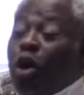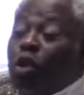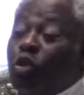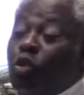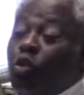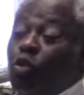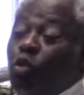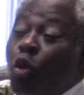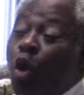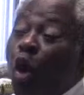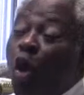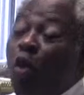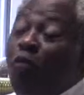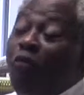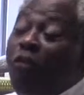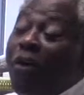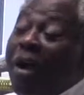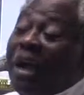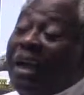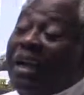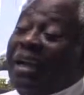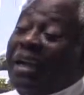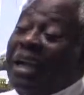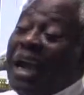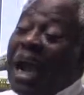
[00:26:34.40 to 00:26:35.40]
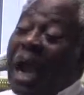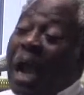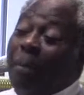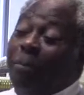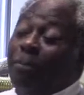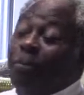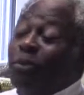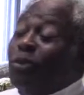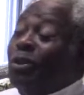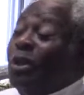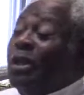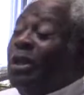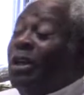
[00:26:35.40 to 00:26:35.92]
Those who
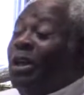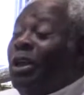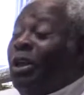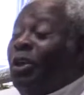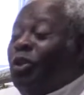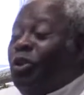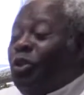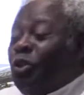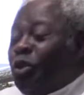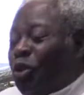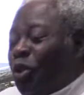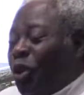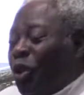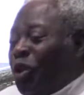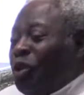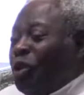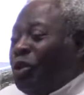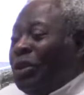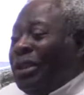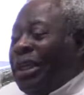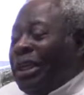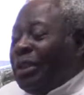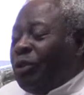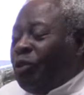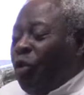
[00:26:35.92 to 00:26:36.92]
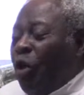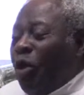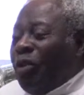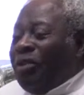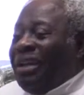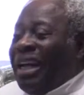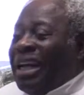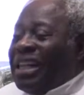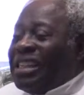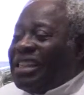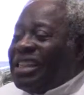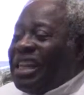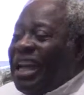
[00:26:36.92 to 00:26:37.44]
overcome. So you need to
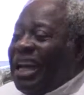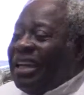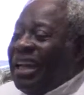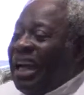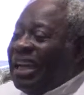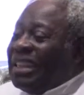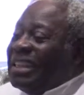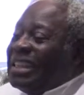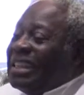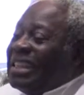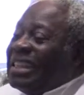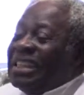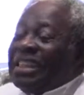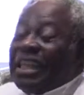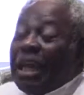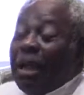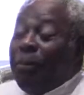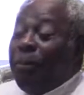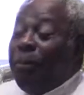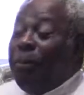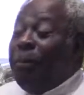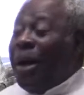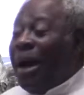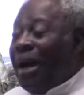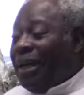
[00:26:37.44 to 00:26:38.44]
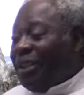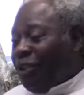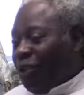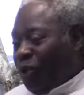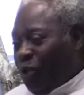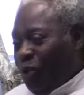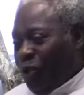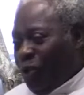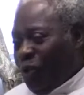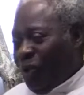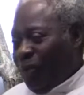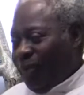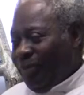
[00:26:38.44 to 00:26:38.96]
understand that it is a
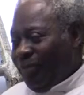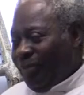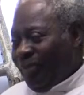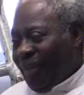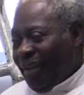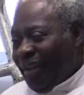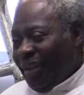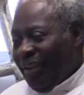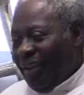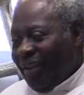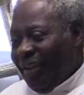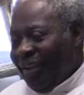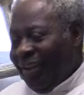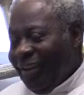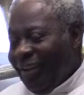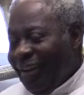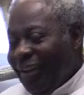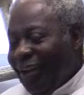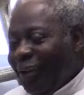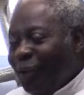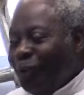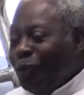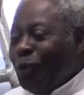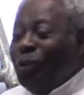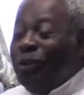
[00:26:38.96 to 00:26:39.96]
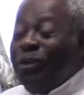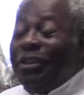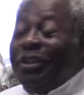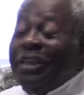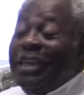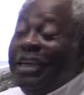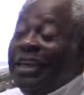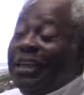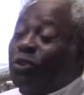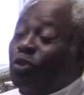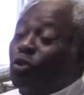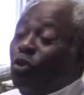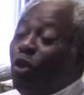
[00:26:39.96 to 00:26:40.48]
battle. You
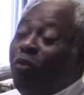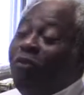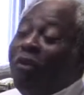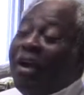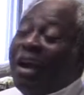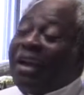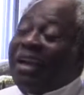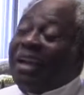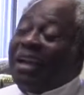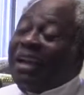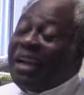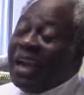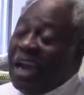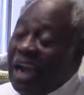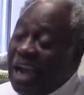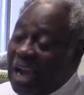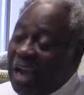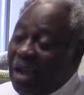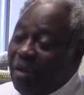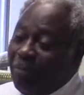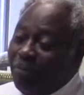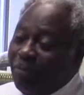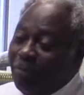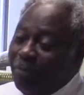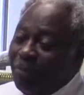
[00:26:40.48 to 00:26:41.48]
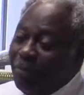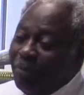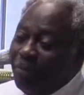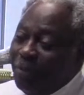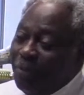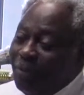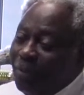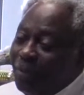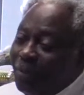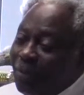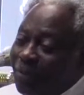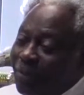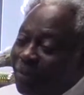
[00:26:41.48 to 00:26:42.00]
need to overcome.
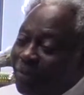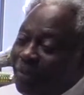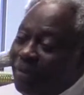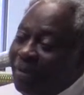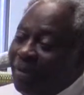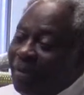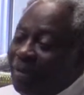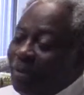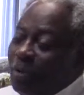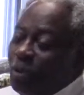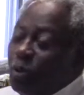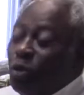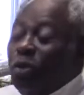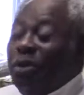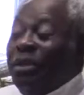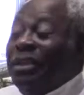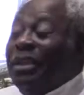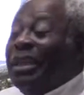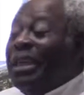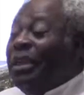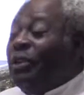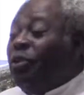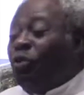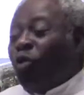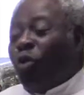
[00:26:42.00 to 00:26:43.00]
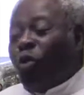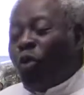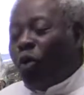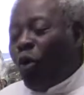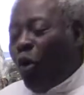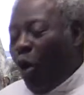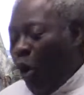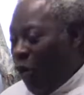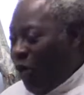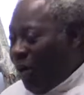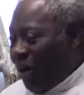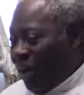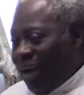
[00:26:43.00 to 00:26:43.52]
You need to
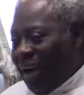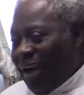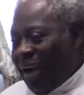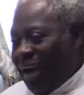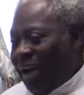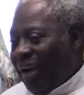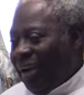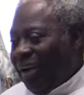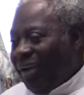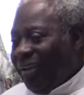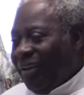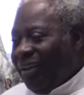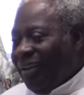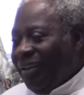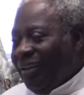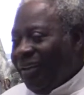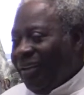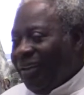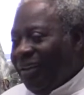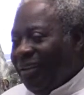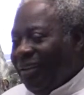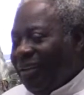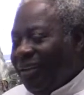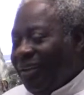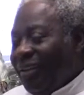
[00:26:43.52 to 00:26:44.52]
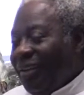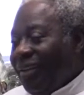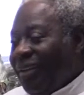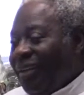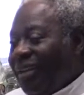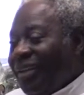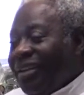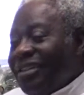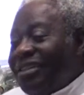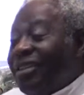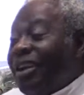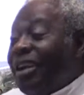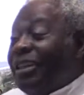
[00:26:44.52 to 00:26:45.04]
conquer.
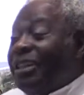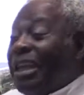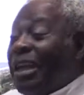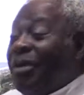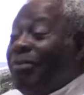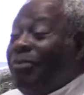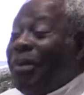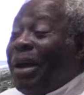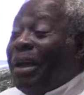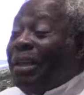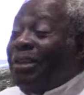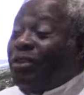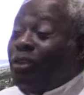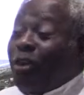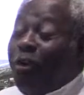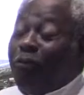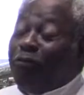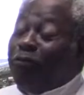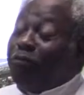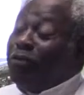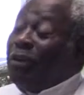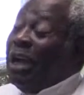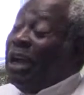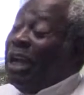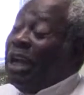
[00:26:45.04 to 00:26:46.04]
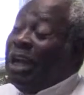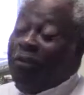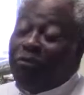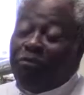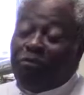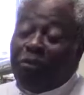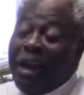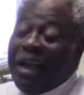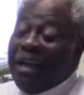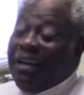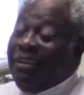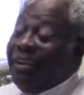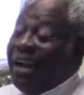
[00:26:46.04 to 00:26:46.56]
It's not a matter of
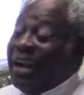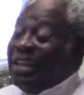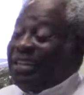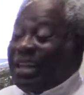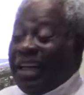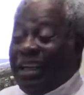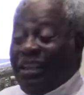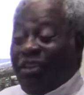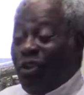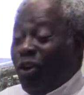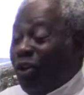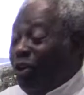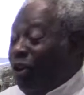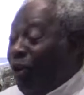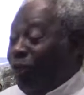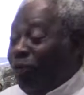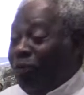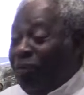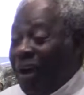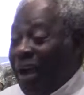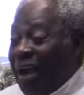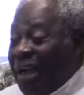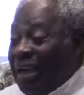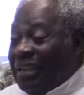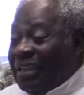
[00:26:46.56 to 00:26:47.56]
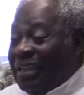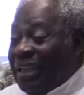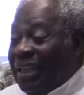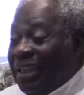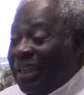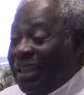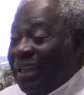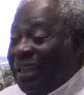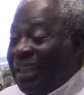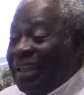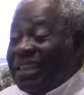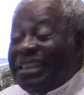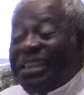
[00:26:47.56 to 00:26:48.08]
fried rice and jollof rice.
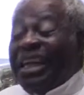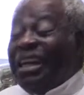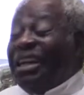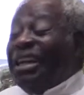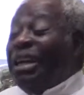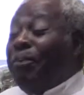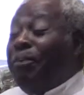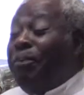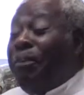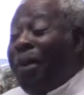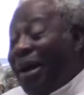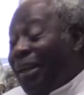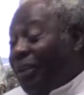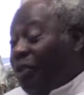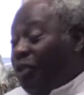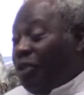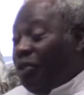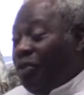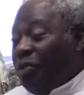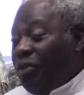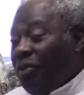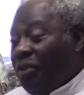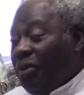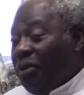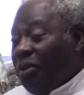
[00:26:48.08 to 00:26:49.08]
It's a real battle.